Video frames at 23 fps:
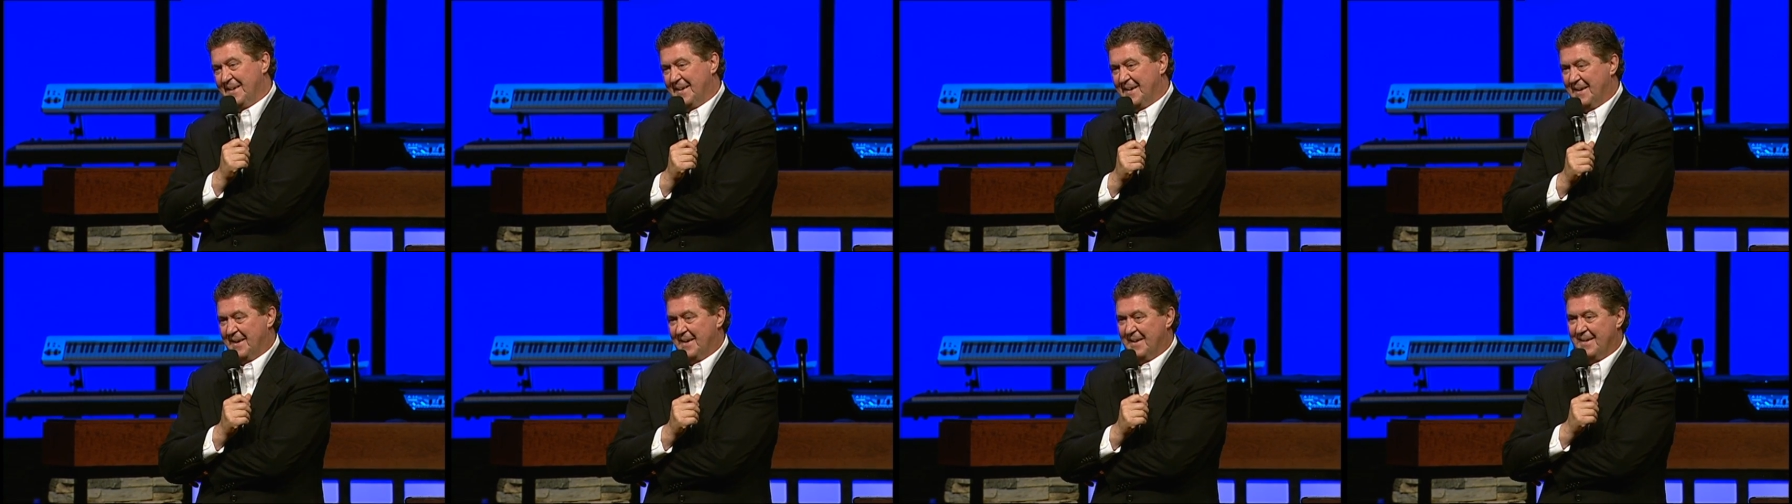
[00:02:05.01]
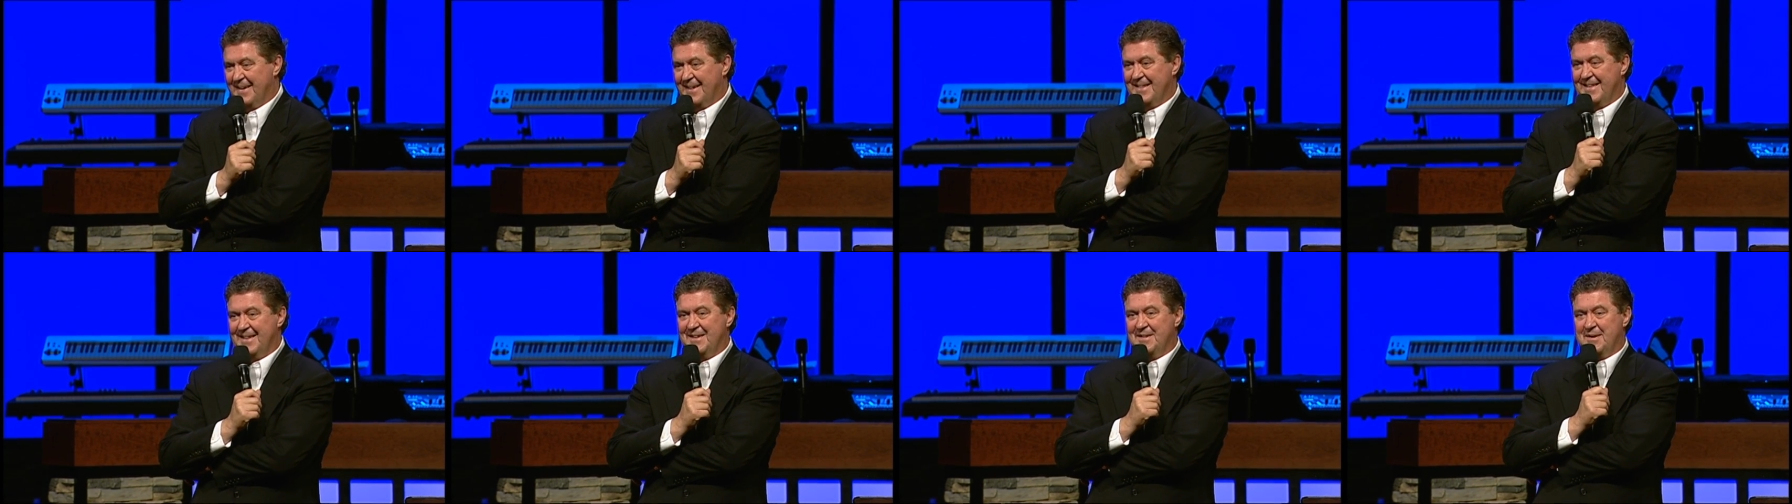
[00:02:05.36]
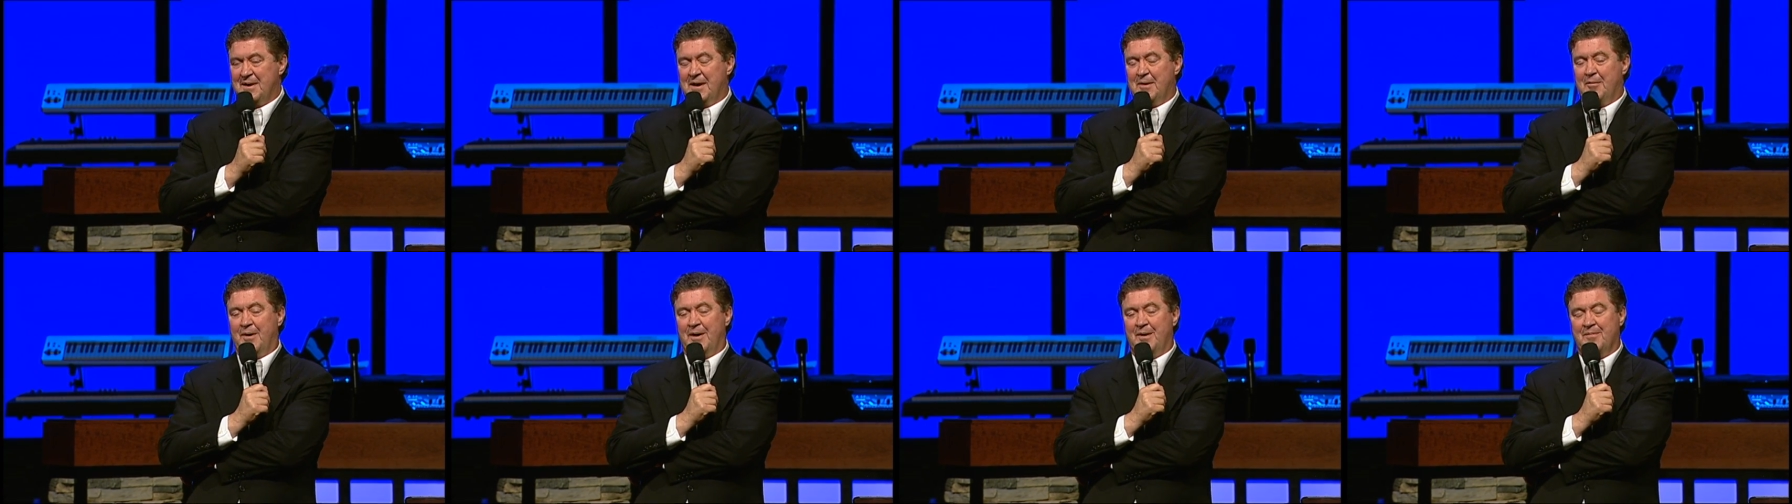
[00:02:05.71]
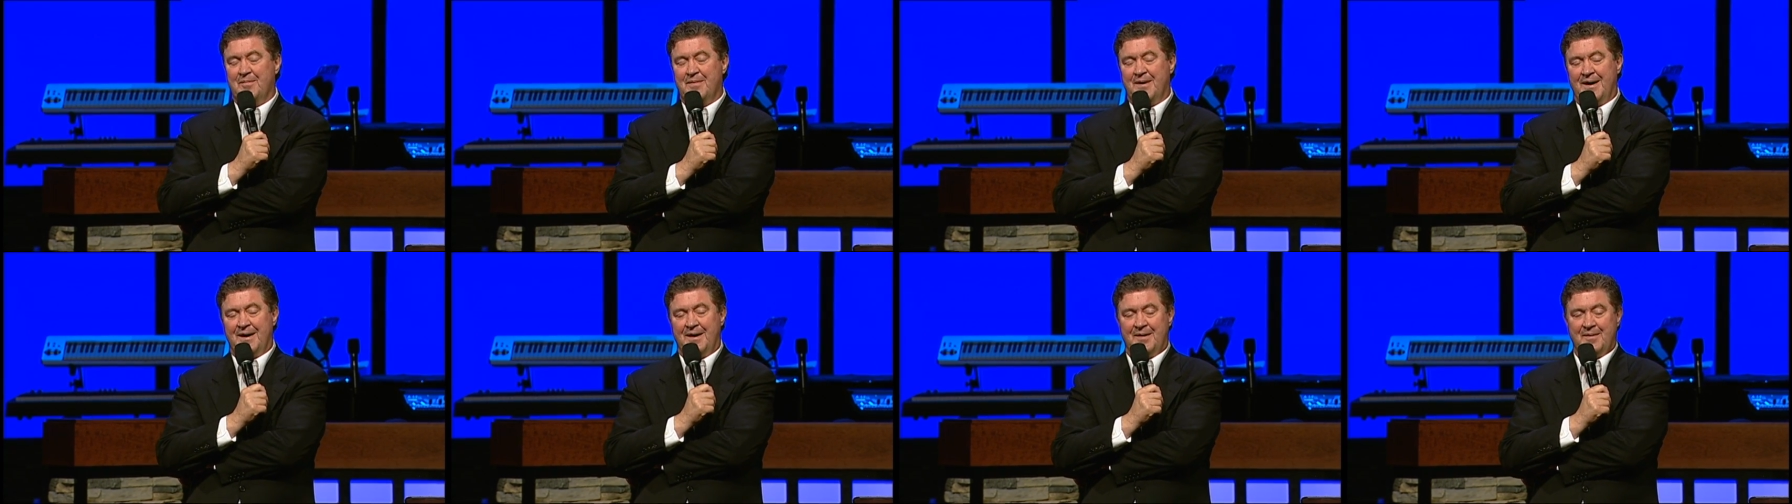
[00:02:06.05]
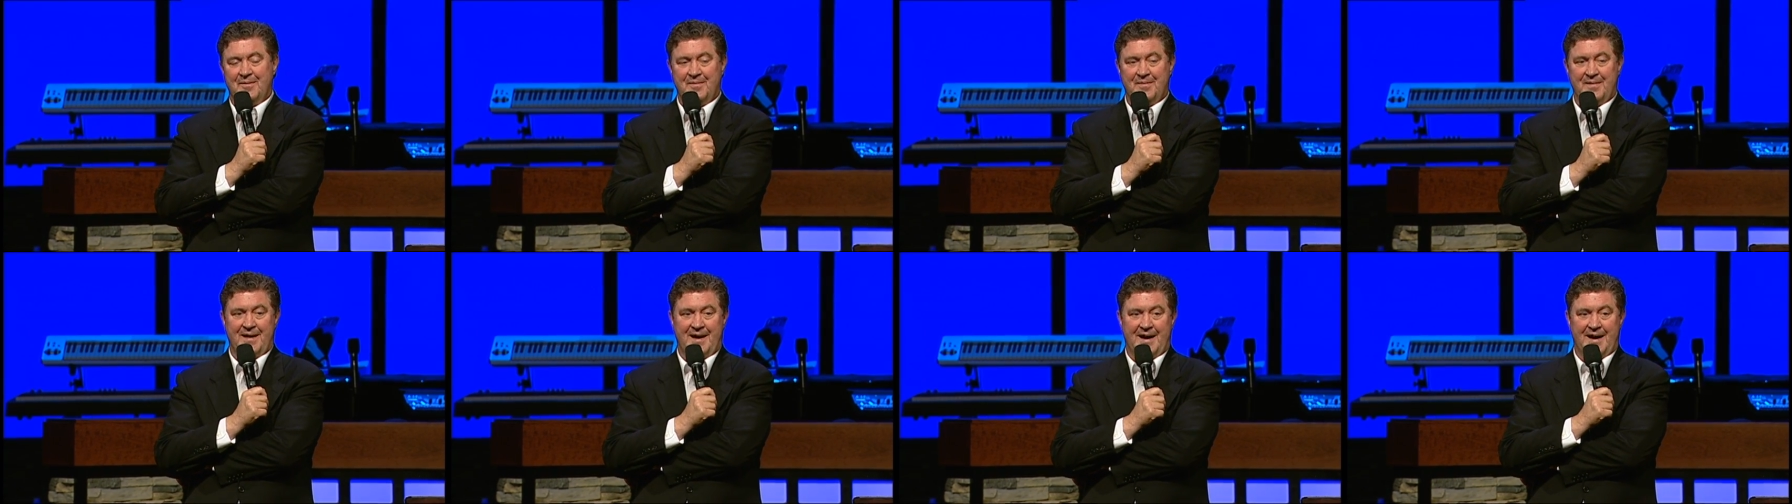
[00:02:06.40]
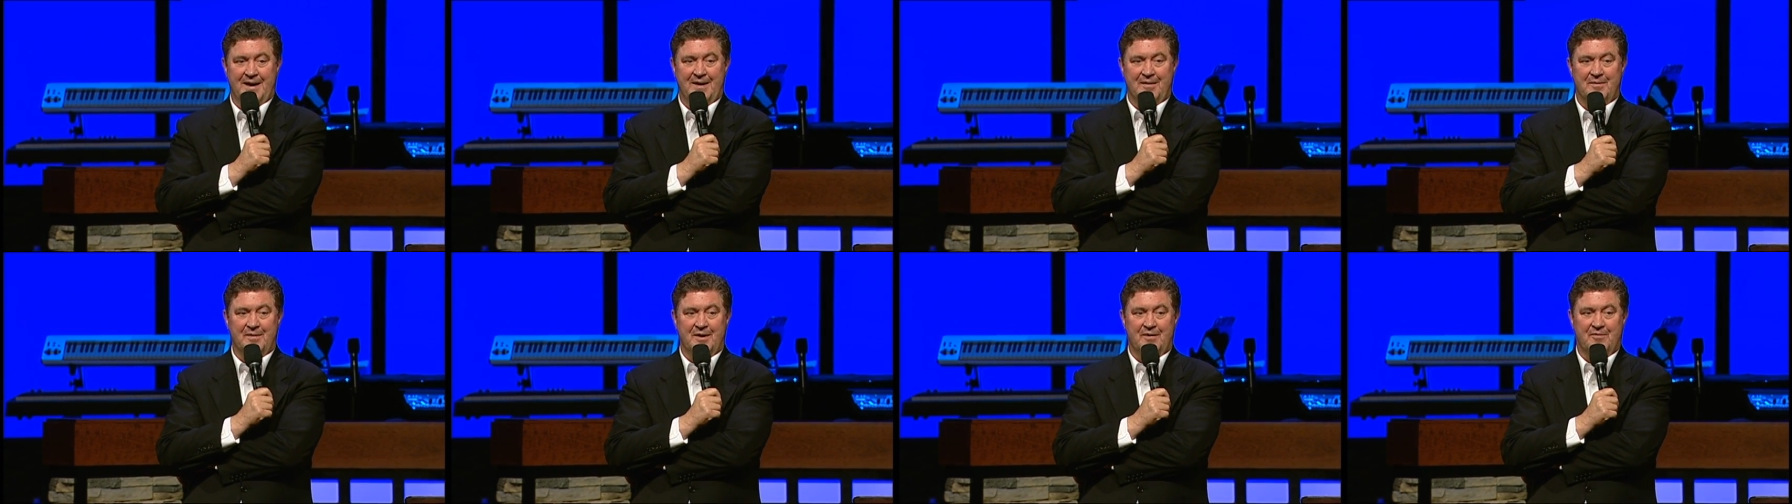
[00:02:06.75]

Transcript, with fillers: Uh, uh, anyway, uh, I had a,